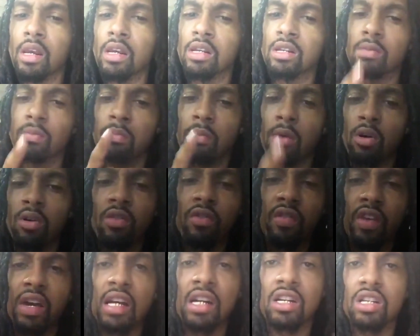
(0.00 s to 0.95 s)

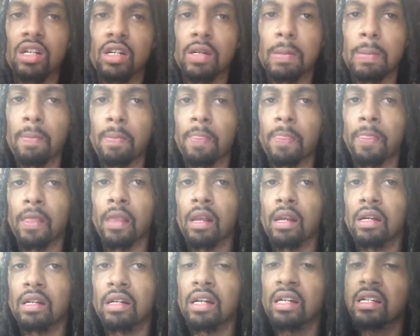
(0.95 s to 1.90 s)
Motivation
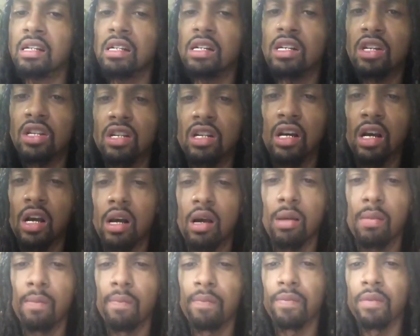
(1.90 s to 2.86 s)
doesn't just
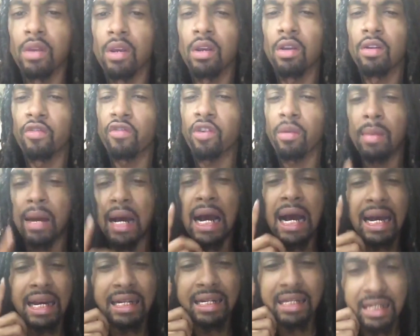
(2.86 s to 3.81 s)
come from an
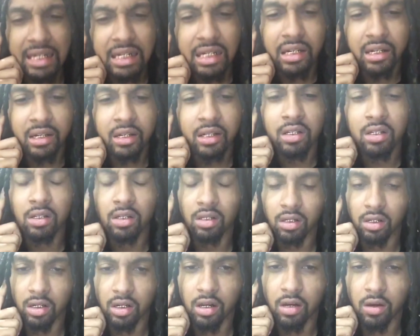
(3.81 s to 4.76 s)
idea,
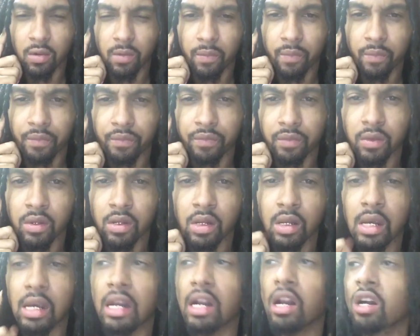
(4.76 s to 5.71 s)
you know.
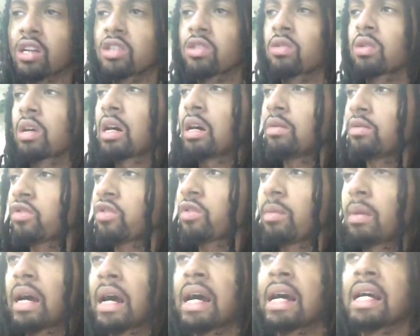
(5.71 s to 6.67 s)
It also comes from
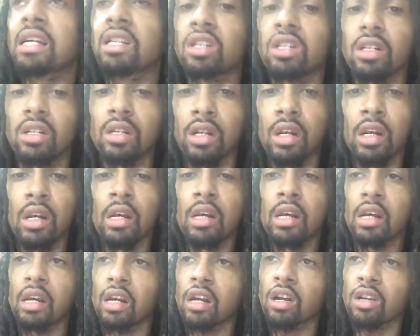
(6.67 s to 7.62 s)
an action.
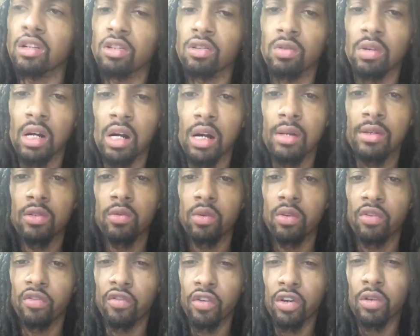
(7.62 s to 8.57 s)
It also comes
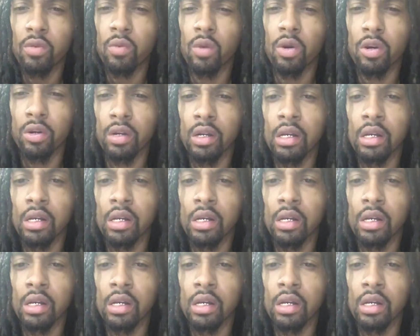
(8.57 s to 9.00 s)
with footwork.